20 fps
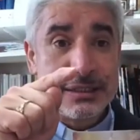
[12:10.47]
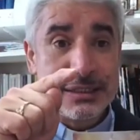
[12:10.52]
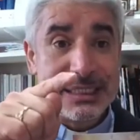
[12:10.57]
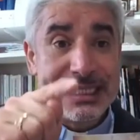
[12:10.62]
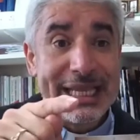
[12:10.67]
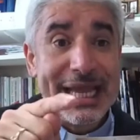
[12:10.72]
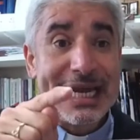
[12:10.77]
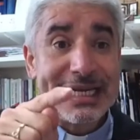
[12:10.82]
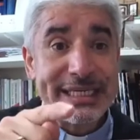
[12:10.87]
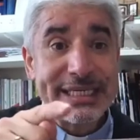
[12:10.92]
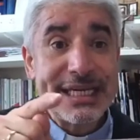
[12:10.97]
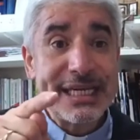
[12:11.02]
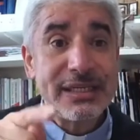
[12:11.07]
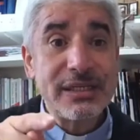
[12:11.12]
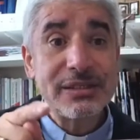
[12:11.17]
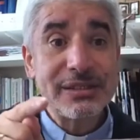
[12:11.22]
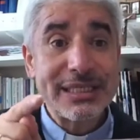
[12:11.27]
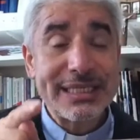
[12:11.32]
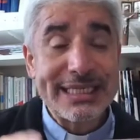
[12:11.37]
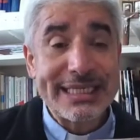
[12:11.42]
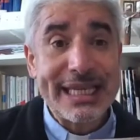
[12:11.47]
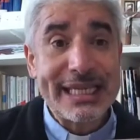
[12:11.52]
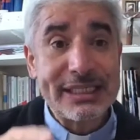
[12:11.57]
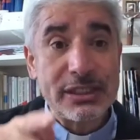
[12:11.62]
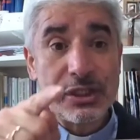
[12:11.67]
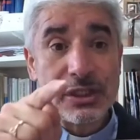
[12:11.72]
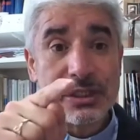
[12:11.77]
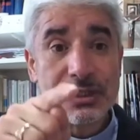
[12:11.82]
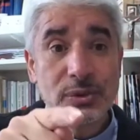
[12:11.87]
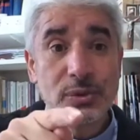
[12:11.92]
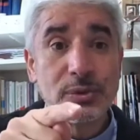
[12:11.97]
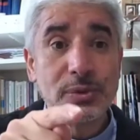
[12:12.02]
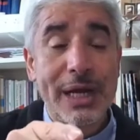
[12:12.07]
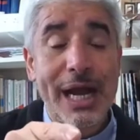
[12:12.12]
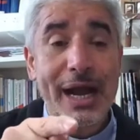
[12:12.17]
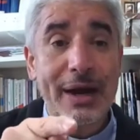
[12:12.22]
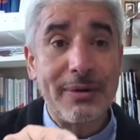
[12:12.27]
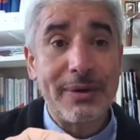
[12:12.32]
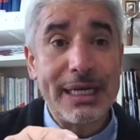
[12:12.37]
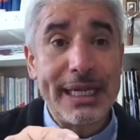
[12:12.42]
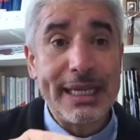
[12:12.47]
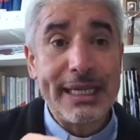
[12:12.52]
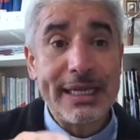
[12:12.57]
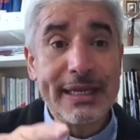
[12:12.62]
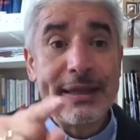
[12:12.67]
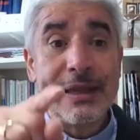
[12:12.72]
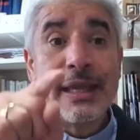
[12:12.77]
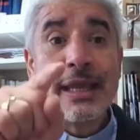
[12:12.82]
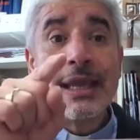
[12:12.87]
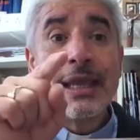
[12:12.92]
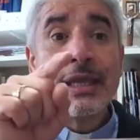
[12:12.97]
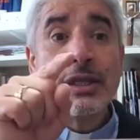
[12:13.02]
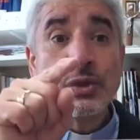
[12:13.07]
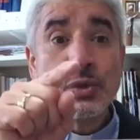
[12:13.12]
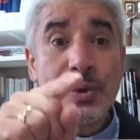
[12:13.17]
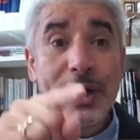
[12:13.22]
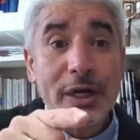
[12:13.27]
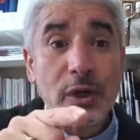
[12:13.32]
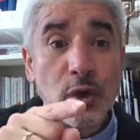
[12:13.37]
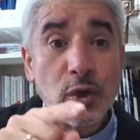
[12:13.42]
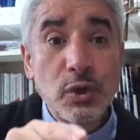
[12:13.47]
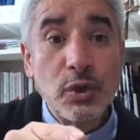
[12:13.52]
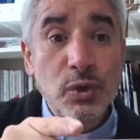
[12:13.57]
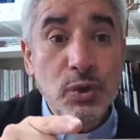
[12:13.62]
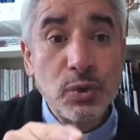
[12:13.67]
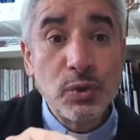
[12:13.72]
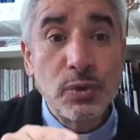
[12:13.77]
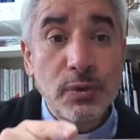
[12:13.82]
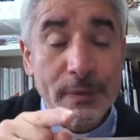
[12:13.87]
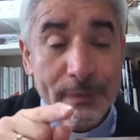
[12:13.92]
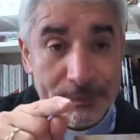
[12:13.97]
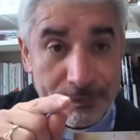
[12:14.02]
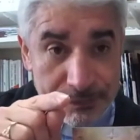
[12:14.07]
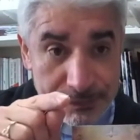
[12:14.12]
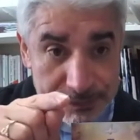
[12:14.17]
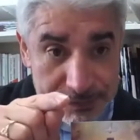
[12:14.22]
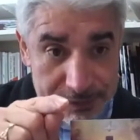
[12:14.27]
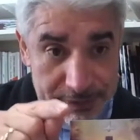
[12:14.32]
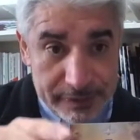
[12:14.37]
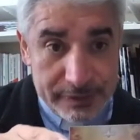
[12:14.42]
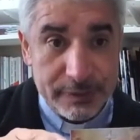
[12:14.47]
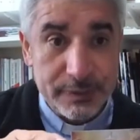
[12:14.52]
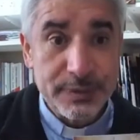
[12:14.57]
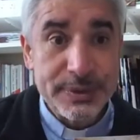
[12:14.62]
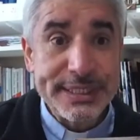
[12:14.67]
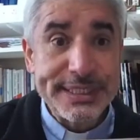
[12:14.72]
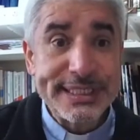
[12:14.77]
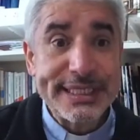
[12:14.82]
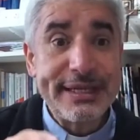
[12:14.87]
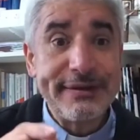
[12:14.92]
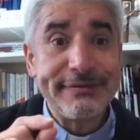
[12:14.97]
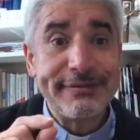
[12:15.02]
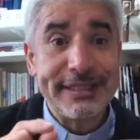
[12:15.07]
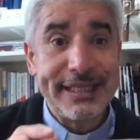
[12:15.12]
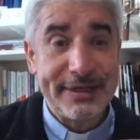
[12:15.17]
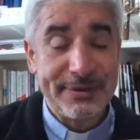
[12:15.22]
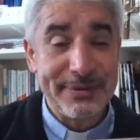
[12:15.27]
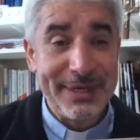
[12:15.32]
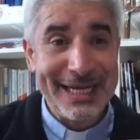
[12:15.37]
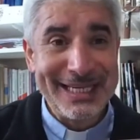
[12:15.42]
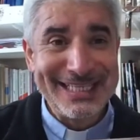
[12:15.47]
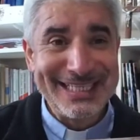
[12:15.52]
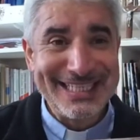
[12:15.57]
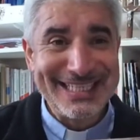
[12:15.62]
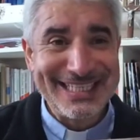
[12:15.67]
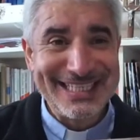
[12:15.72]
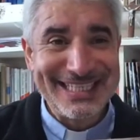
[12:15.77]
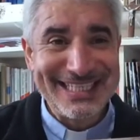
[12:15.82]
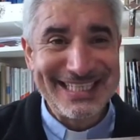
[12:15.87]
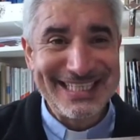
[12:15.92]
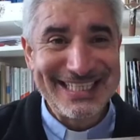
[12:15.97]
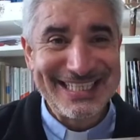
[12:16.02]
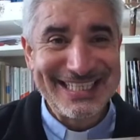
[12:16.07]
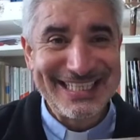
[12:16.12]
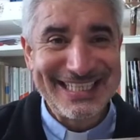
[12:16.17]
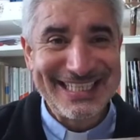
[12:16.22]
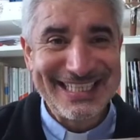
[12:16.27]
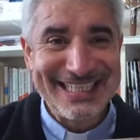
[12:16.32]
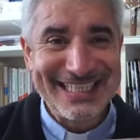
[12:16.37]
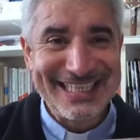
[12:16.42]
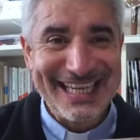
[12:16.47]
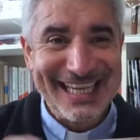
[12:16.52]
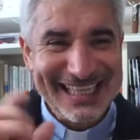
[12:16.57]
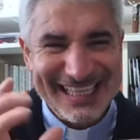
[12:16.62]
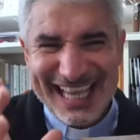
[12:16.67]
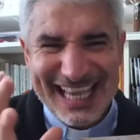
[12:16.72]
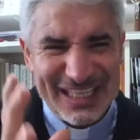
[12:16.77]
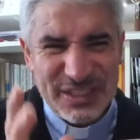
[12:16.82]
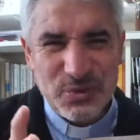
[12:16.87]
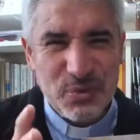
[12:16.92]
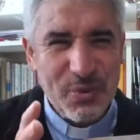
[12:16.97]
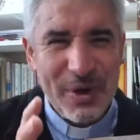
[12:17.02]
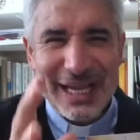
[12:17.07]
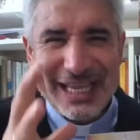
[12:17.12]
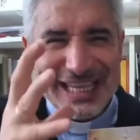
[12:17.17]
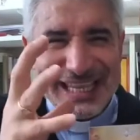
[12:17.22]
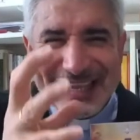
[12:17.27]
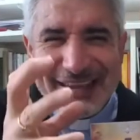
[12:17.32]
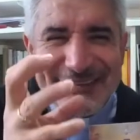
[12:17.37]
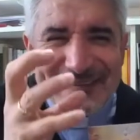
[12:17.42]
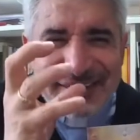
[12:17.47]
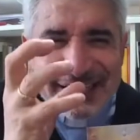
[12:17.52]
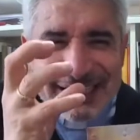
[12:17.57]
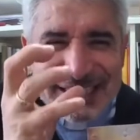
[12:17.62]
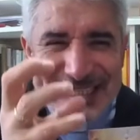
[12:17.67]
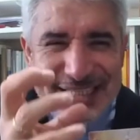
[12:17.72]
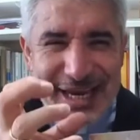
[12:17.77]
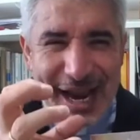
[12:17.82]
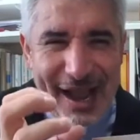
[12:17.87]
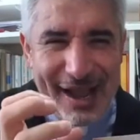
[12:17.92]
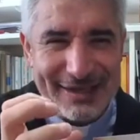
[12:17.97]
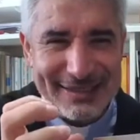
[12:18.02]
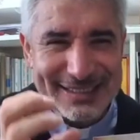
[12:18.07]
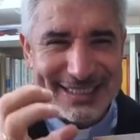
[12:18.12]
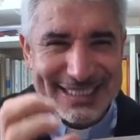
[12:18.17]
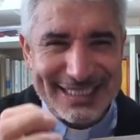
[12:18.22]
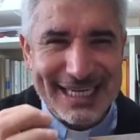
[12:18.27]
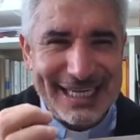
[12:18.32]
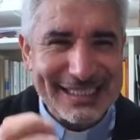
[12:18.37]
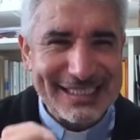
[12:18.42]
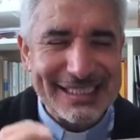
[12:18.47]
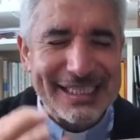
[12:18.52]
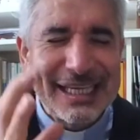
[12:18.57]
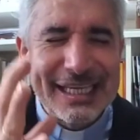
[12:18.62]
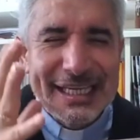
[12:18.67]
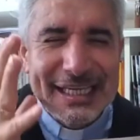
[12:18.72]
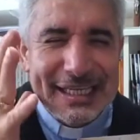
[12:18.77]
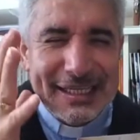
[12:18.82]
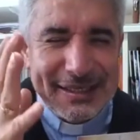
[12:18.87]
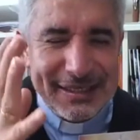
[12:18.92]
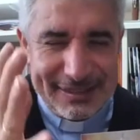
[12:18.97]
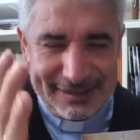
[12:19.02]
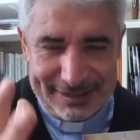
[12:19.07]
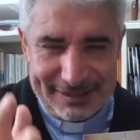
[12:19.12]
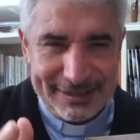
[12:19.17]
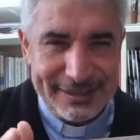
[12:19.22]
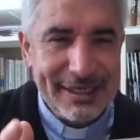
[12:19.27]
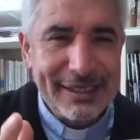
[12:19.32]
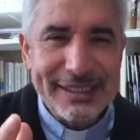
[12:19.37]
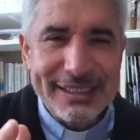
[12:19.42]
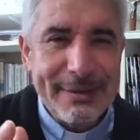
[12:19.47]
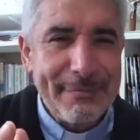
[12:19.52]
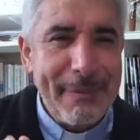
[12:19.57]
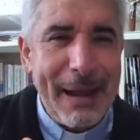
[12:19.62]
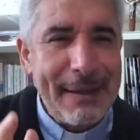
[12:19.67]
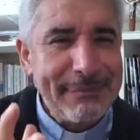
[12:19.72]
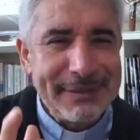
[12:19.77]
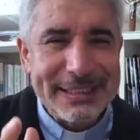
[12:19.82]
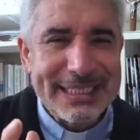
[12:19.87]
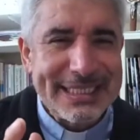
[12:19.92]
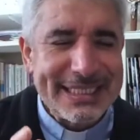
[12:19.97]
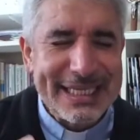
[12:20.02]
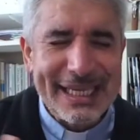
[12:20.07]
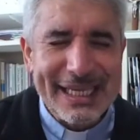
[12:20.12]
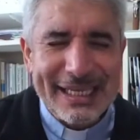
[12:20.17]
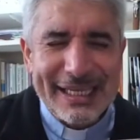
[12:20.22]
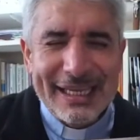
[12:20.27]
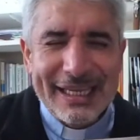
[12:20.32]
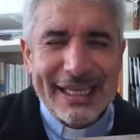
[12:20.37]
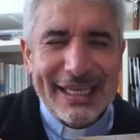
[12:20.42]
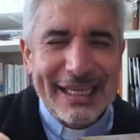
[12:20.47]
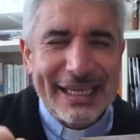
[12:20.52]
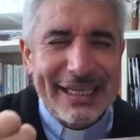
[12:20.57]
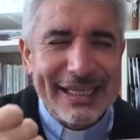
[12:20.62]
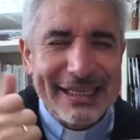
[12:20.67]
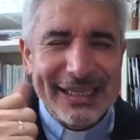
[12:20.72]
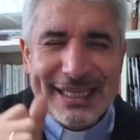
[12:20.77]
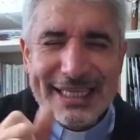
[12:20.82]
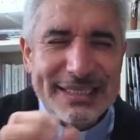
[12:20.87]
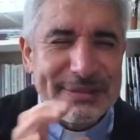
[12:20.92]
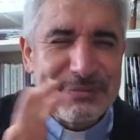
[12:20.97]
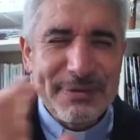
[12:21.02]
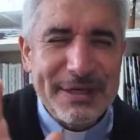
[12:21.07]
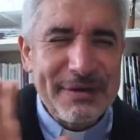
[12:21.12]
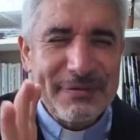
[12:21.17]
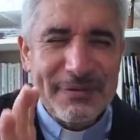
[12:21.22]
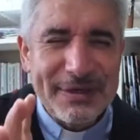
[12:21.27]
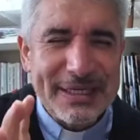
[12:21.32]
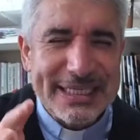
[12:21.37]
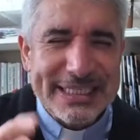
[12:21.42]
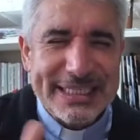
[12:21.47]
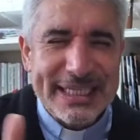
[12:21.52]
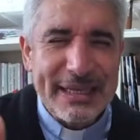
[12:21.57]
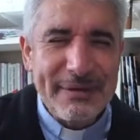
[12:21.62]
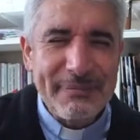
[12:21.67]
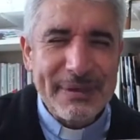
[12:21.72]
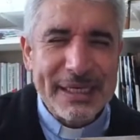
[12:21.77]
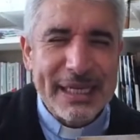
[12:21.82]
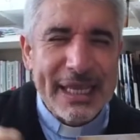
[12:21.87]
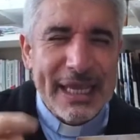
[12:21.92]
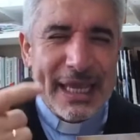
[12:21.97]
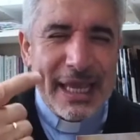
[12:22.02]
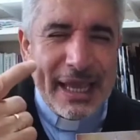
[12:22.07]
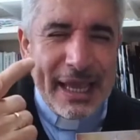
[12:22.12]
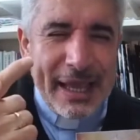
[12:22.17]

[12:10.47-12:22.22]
the archangel said to Our Lady, you are going to receive the grace. And that's why even John the Baptist said, this beautiful statement,